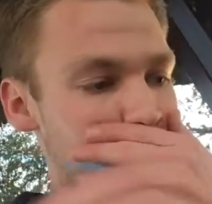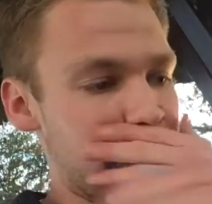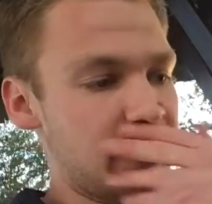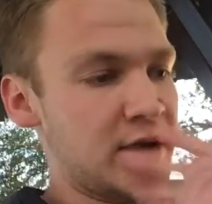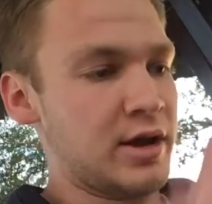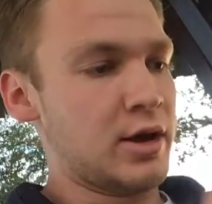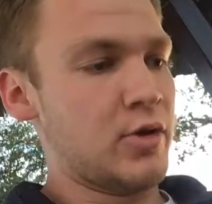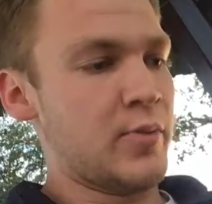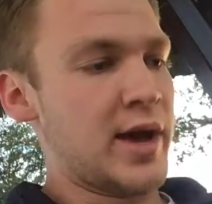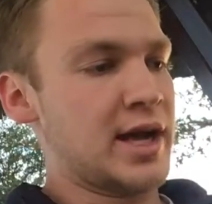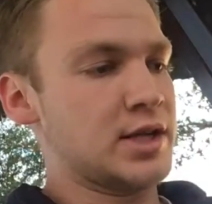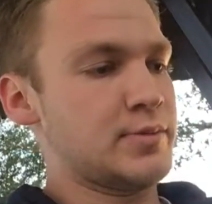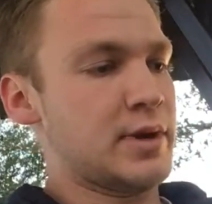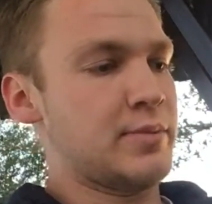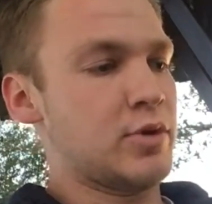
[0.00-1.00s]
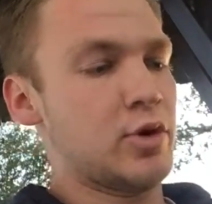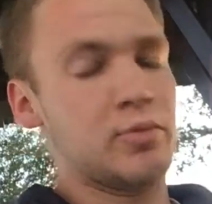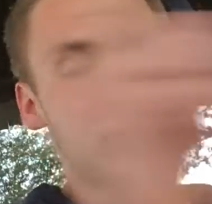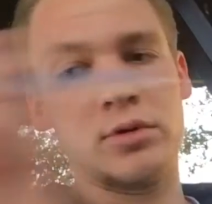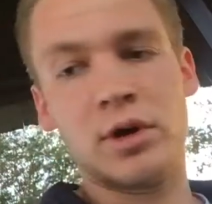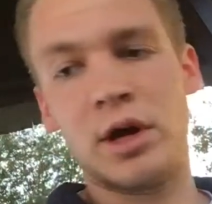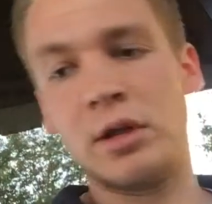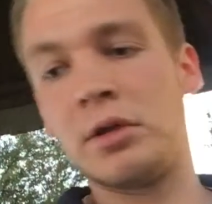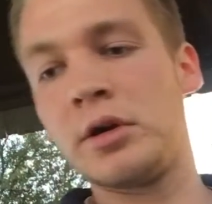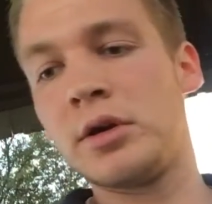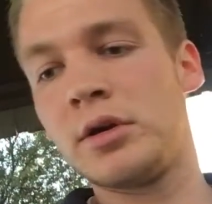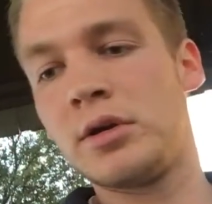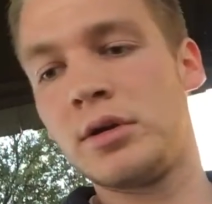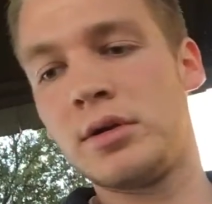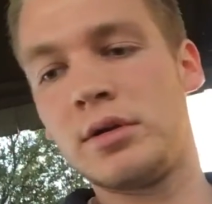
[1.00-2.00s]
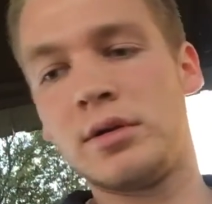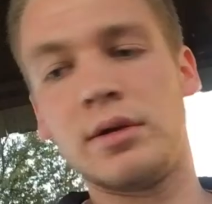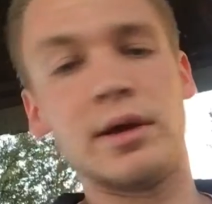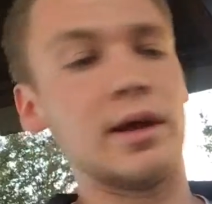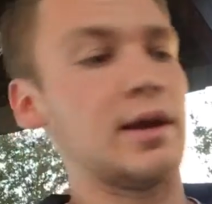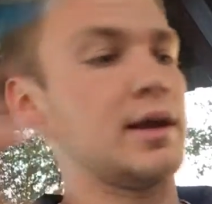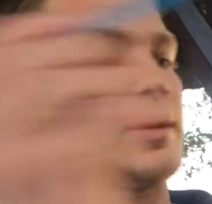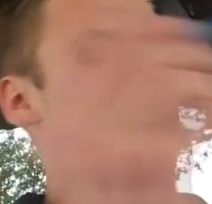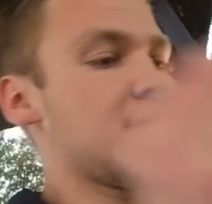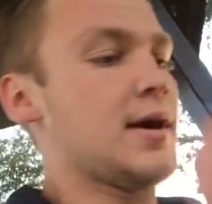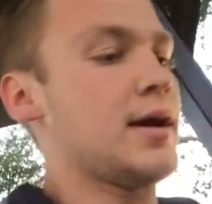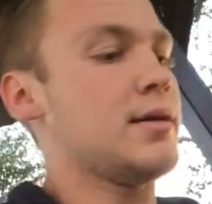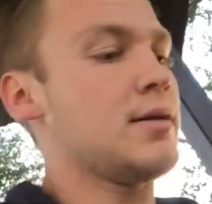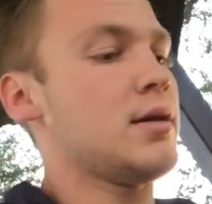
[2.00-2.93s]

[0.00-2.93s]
I'm gonna come back to my purple color and get that